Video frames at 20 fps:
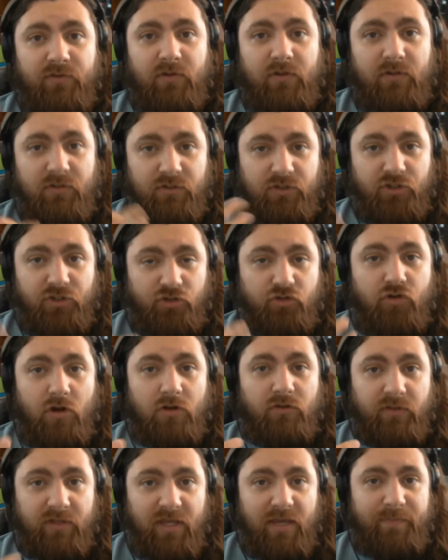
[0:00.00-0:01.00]
to
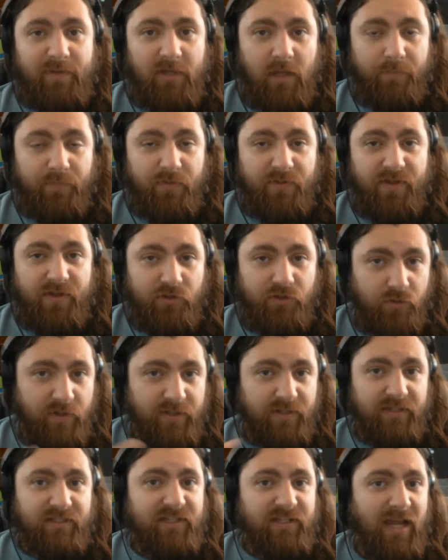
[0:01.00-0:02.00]
struggle keeping up with it.
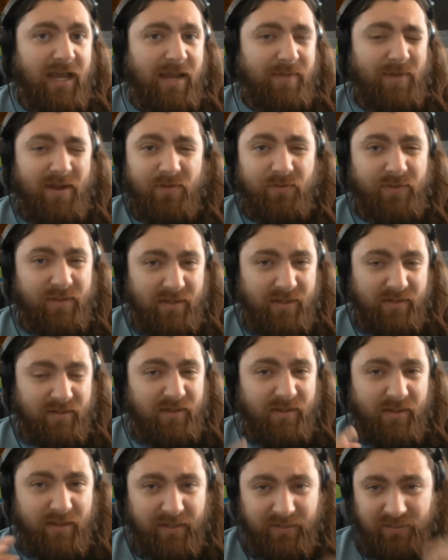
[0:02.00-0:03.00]
During this time, I only
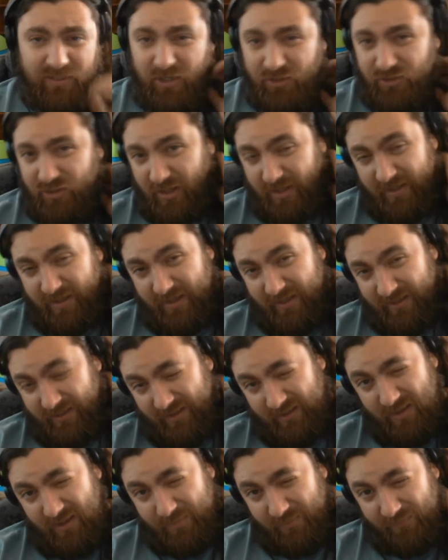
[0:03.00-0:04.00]
touched on it in
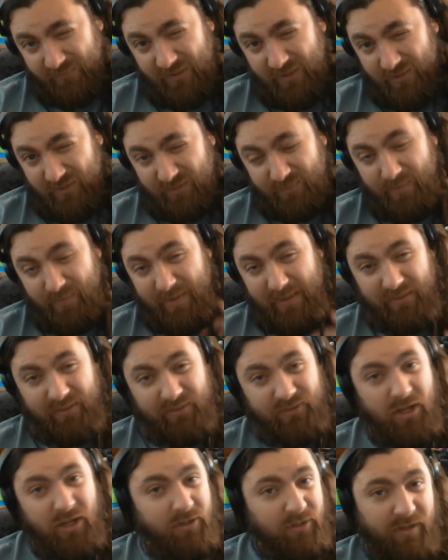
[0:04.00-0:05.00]
a couple videos, but my
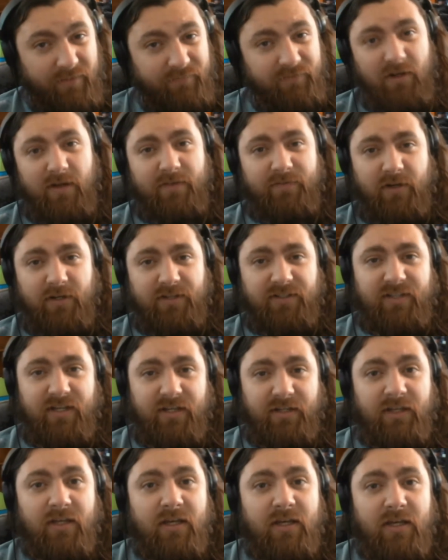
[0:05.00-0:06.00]
daughter got very, very
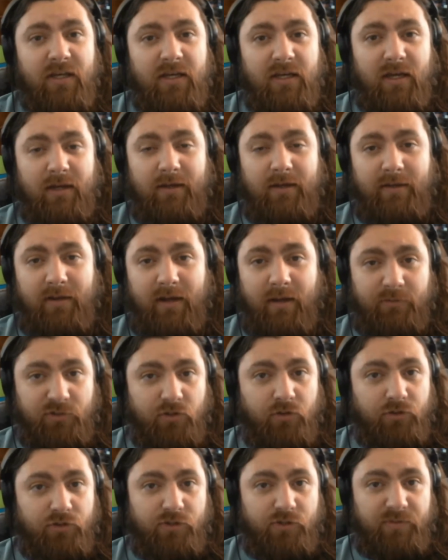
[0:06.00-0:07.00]
sick, and I was
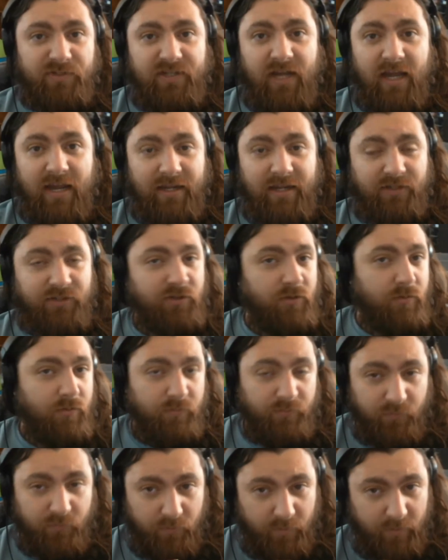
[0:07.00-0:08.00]
told she was dying.
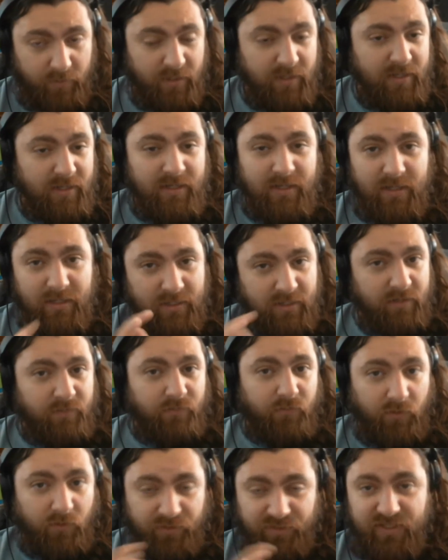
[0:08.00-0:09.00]
So for
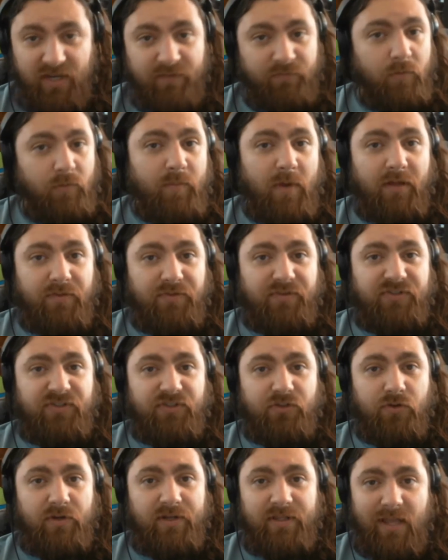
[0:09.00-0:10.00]
several months
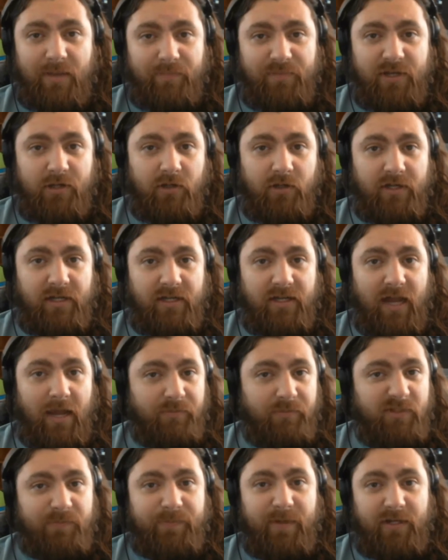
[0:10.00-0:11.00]
during that period, I
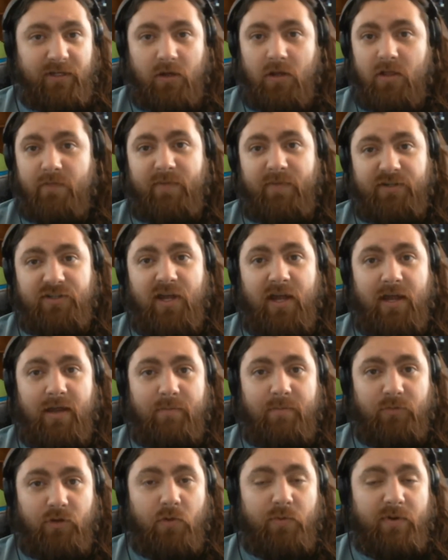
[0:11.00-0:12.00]
was spending all of my
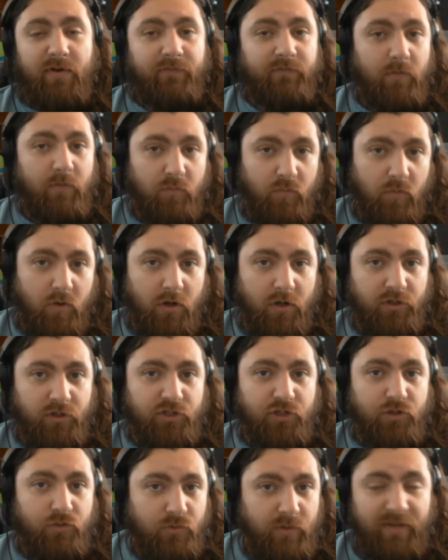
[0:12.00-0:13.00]
time going from work
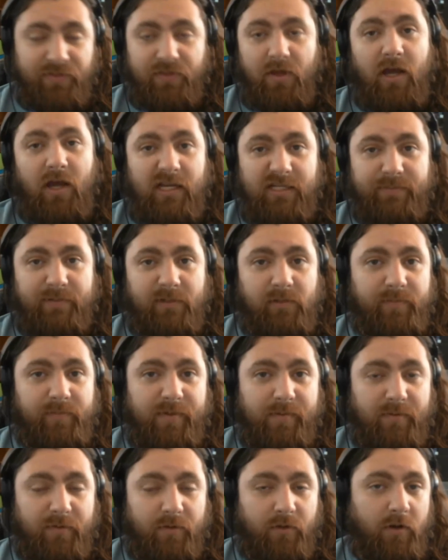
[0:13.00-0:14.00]
to at the hospital to
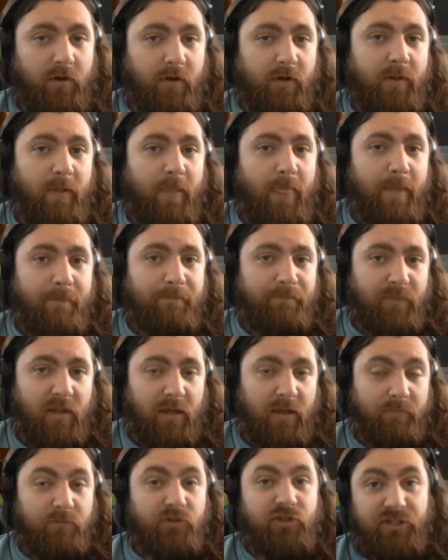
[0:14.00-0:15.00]
be with her.
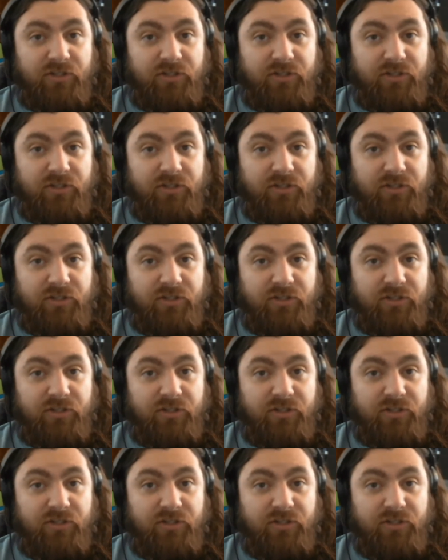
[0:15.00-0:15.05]
She's